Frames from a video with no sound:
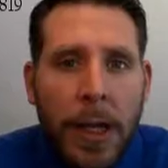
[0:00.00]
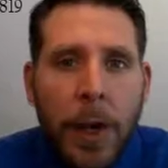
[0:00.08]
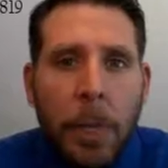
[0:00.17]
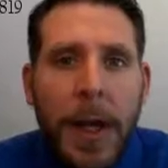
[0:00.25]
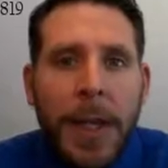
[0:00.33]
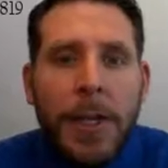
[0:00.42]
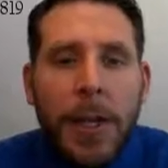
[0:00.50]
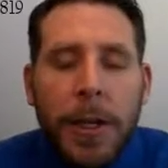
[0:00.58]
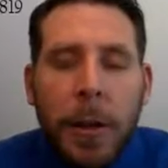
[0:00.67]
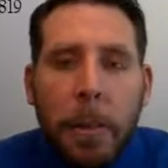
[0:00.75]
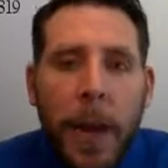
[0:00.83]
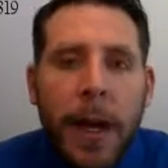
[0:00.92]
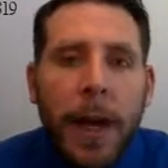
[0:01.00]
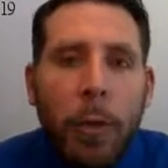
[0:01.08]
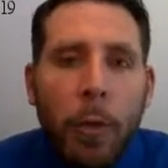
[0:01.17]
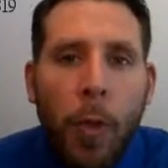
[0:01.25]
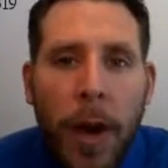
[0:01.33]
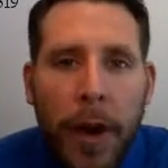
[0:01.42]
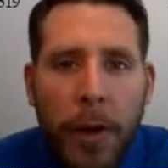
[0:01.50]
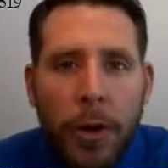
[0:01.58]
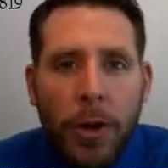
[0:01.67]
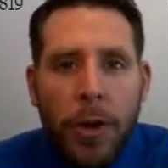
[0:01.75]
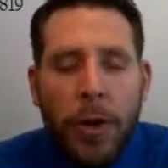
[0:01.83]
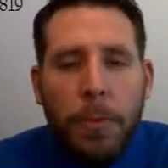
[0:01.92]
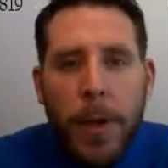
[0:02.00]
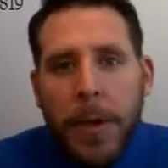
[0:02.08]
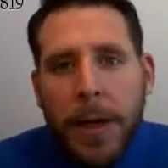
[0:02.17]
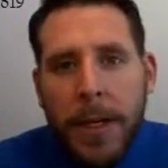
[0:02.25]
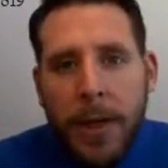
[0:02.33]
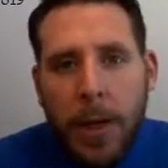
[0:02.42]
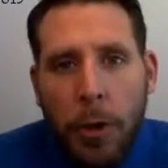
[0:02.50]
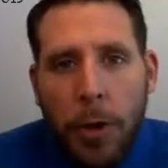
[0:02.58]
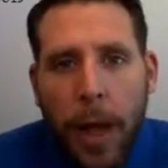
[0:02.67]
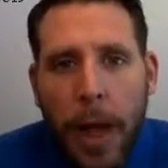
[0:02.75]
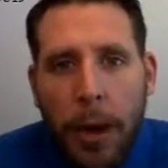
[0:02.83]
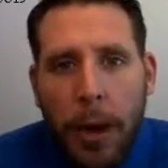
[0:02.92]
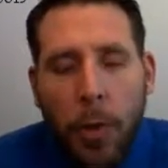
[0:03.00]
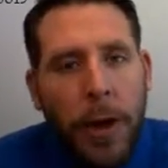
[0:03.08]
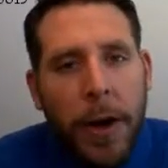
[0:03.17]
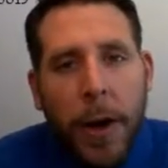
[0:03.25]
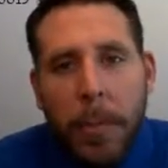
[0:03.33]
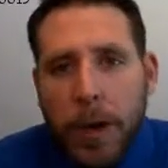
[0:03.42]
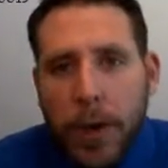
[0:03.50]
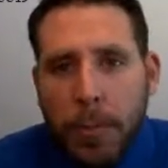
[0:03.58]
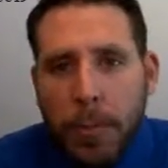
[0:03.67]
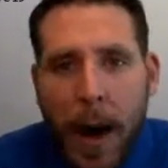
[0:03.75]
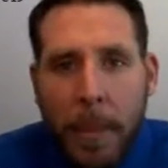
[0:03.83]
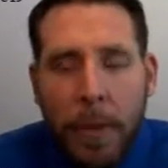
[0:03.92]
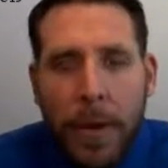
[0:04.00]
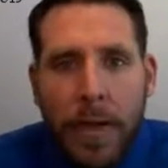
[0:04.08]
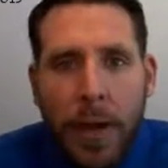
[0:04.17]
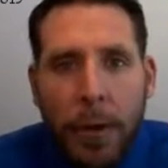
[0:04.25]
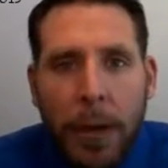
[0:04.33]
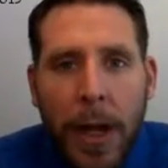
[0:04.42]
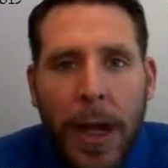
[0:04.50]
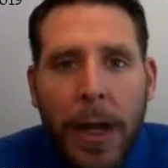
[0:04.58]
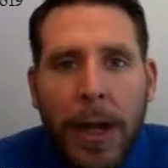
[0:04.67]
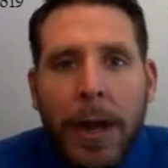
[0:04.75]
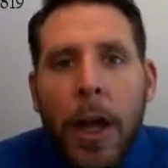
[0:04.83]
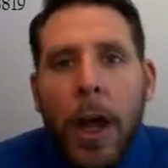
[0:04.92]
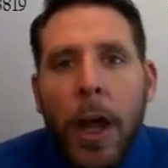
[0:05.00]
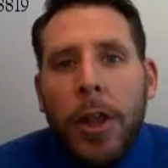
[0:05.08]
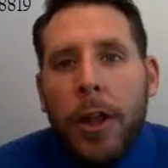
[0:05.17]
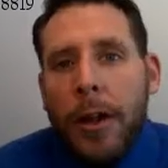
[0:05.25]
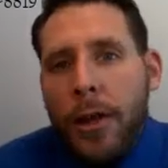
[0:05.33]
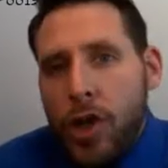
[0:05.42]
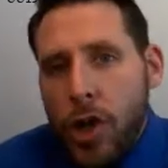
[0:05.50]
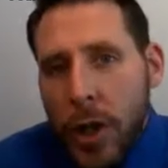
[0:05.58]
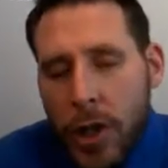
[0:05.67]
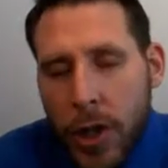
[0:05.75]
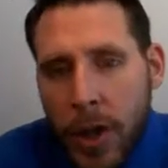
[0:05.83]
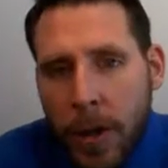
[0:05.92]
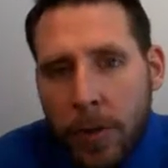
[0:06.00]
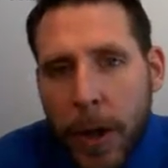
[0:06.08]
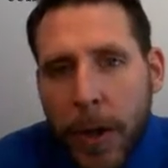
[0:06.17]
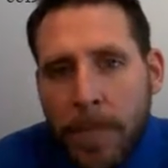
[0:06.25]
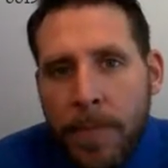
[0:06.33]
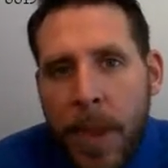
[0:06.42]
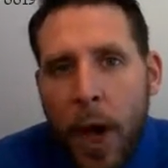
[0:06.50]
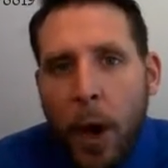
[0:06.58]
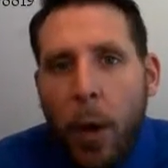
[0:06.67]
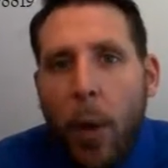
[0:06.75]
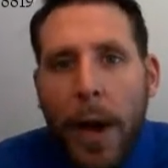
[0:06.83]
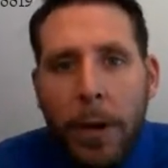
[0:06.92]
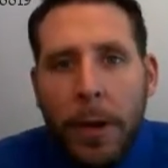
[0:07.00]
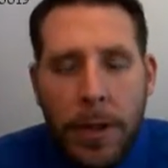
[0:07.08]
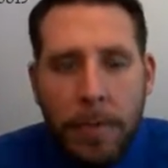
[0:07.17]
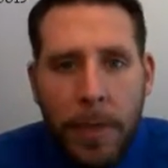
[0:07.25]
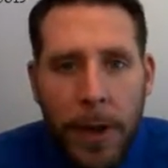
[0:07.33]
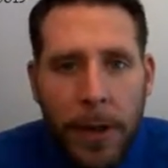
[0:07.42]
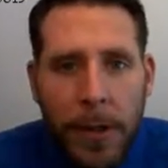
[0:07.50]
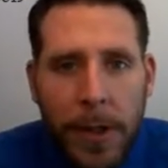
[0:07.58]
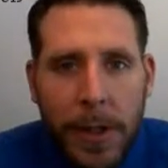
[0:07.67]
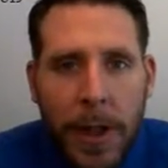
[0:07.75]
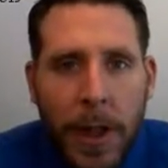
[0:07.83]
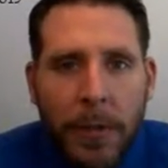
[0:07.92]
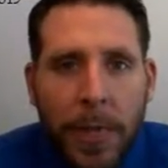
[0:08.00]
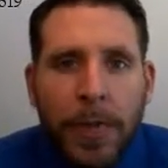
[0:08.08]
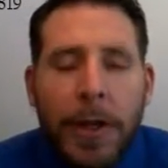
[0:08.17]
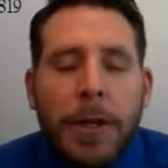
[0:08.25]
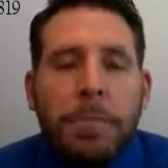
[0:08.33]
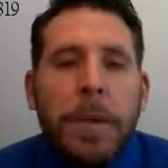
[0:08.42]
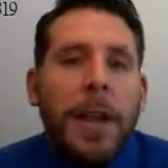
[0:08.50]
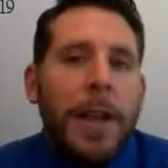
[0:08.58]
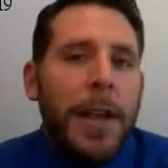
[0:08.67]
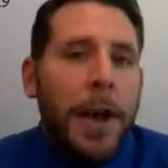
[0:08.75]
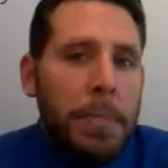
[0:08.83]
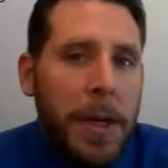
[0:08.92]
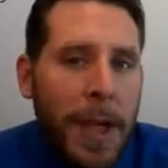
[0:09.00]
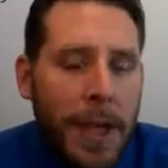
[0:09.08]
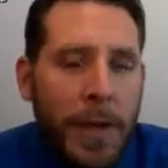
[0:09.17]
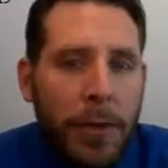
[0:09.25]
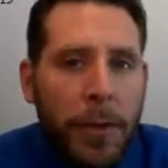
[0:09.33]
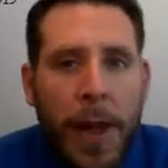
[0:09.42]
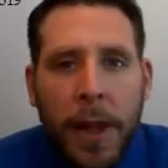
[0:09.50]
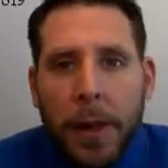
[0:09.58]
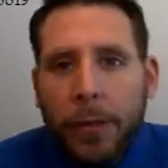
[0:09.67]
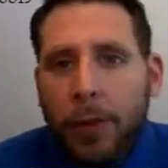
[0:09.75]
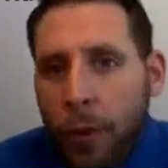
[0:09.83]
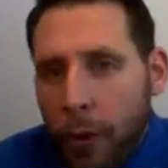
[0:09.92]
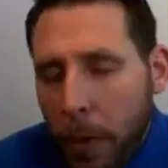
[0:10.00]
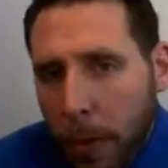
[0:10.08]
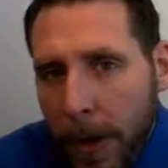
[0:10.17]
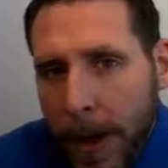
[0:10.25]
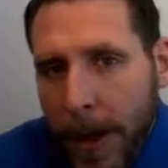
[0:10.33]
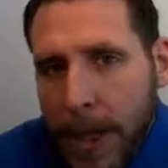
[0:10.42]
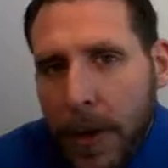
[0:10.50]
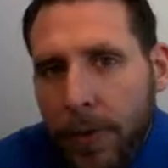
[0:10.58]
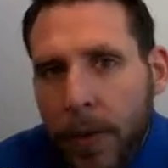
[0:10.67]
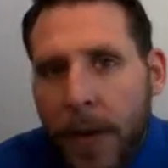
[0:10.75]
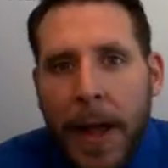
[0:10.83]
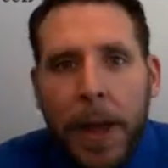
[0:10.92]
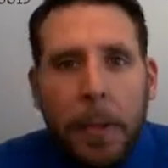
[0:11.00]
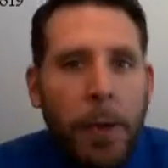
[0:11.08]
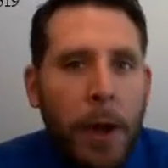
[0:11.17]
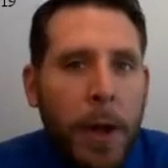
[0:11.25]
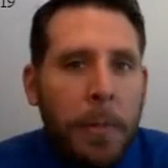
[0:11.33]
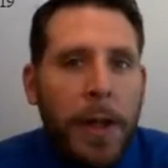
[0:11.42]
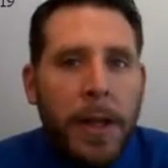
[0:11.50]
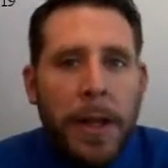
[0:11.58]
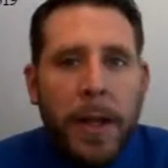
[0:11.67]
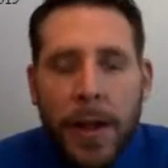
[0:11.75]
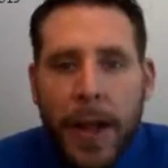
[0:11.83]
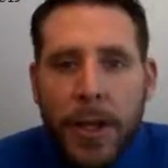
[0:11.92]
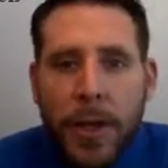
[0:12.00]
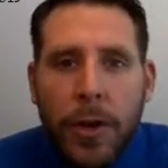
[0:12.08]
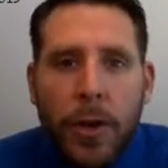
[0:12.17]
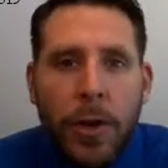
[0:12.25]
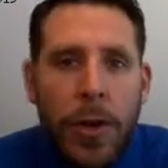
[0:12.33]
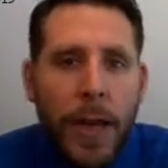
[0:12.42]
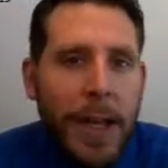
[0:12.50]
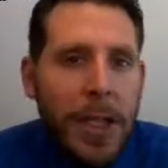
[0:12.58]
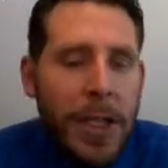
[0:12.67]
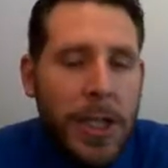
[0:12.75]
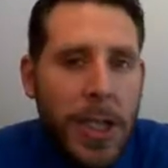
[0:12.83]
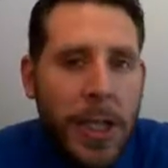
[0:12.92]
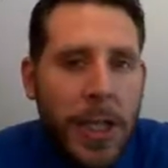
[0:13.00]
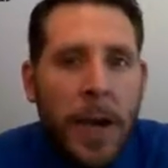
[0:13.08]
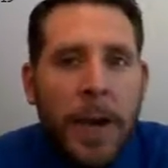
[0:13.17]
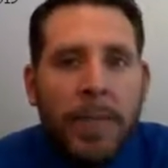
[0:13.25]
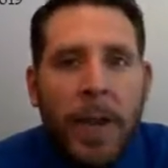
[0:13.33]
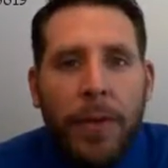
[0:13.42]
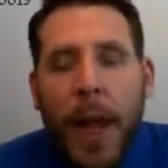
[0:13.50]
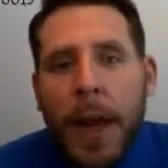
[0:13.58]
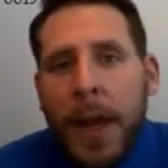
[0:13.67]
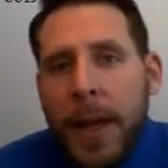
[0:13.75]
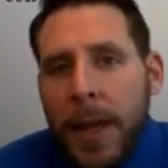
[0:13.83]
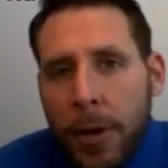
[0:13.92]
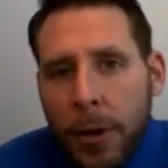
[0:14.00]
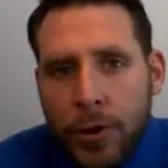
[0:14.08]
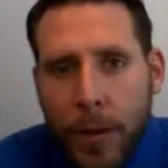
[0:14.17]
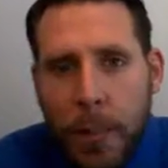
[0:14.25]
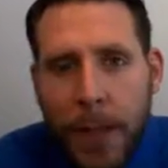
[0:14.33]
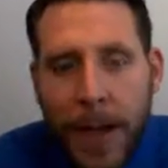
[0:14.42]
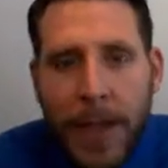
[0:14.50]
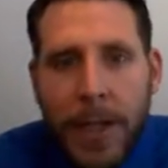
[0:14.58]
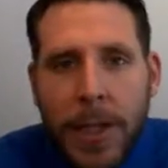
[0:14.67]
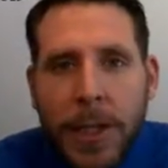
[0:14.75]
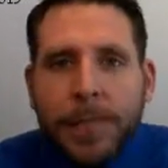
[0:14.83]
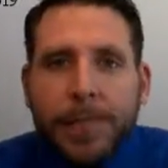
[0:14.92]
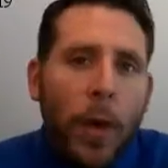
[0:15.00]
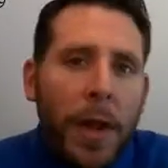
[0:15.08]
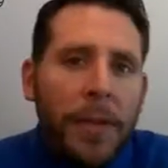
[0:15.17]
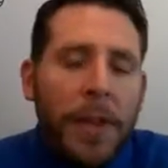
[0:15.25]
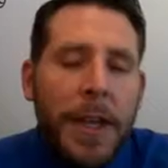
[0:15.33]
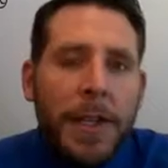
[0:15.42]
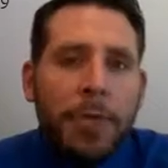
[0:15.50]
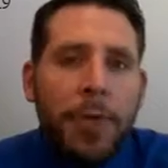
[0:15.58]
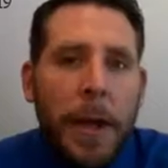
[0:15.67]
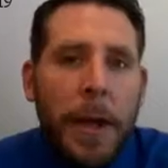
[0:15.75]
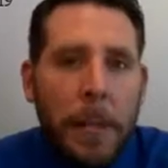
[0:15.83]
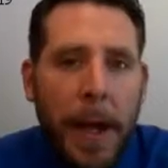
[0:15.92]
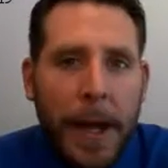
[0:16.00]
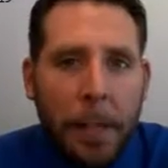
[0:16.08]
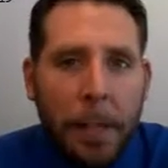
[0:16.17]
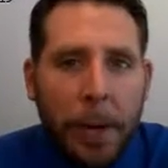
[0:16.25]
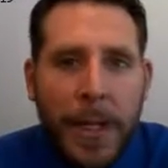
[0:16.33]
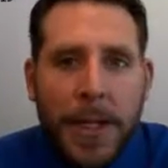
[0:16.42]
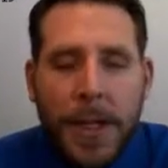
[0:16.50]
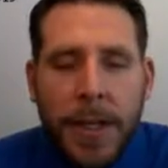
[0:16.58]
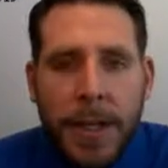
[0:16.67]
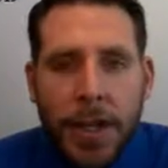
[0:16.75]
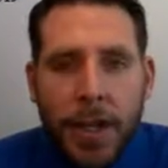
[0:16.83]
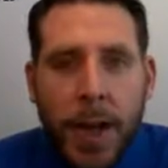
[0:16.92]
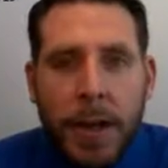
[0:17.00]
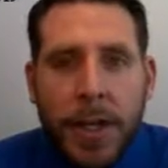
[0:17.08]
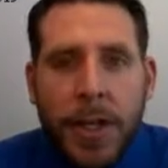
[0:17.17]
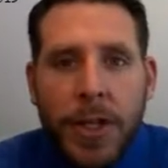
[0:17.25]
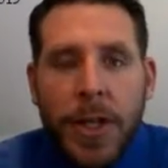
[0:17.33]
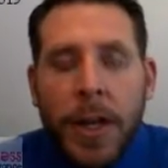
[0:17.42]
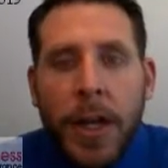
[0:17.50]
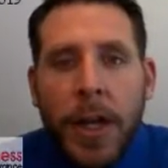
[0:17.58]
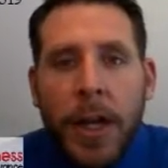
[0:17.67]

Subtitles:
So basically, depending on where your building is located, where your commercial property is located, the construction of it, when it was built, if there's been any updates, if you've had the roof replaced, if you've had the plumbing, the electrical, the AC, if you've had any of those replaced, all of these will impact the price of the insurance.